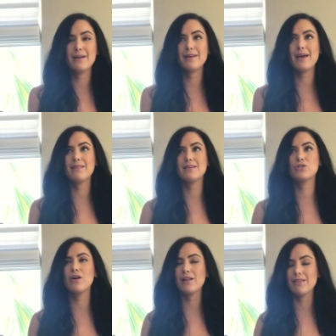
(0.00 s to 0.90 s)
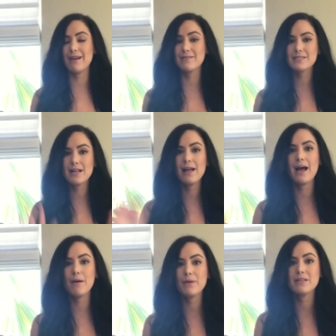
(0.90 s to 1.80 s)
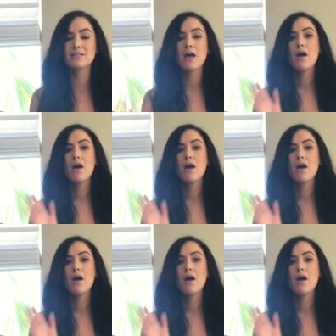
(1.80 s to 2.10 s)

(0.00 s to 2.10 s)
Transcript: And again, these are lifestyle habits.